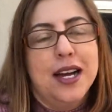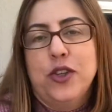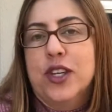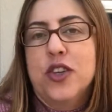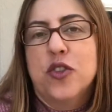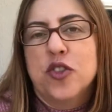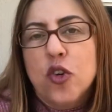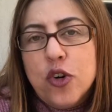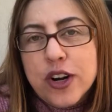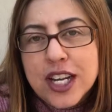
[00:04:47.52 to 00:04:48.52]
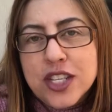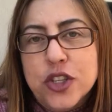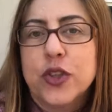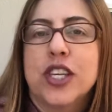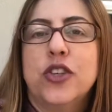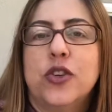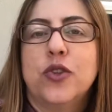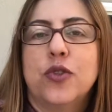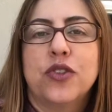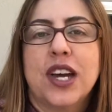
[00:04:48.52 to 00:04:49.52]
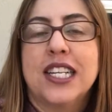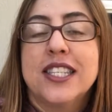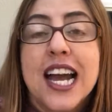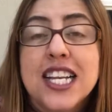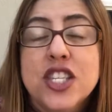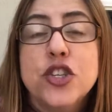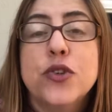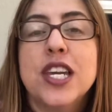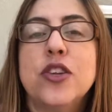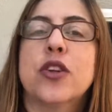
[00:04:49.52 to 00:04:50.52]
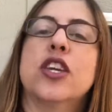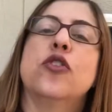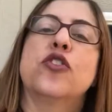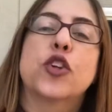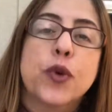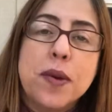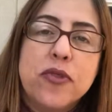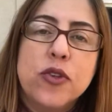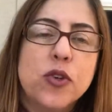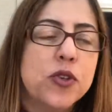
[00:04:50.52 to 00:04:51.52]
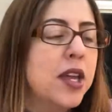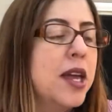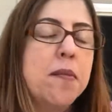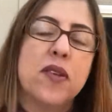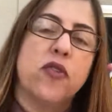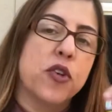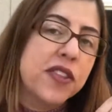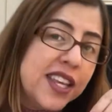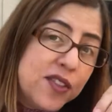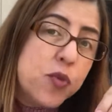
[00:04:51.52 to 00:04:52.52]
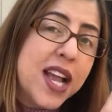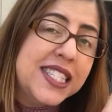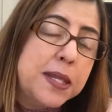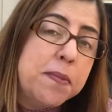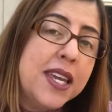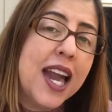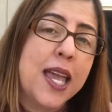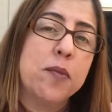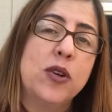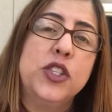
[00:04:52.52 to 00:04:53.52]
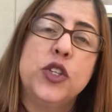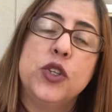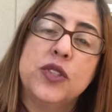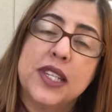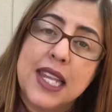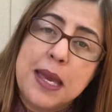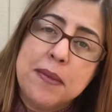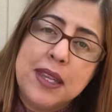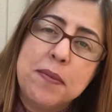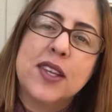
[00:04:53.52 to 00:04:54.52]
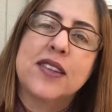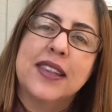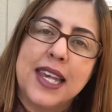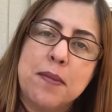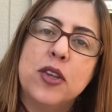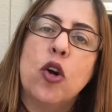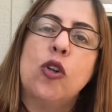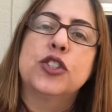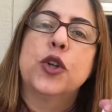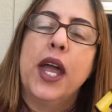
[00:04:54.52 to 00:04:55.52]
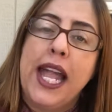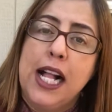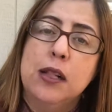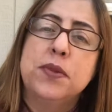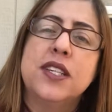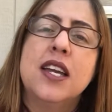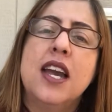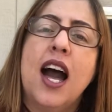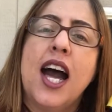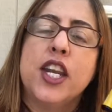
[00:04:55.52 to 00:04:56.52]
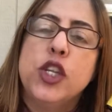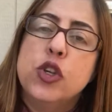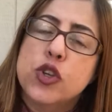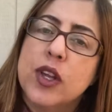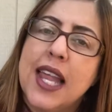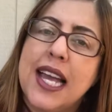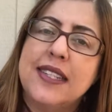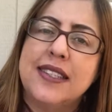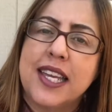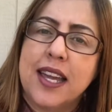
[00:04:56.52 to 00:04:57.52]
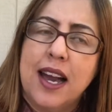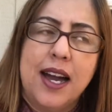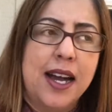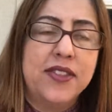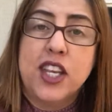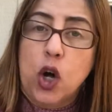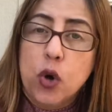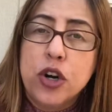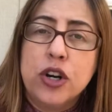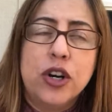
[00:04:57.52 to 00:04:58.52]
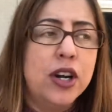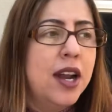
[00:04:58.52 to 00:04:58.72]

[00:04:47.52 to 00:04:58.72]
You can use orange, you can use tangerine, you can use grapefruit. But for this recipe, I am going to use lemon because lemon also helps neutralize the odor.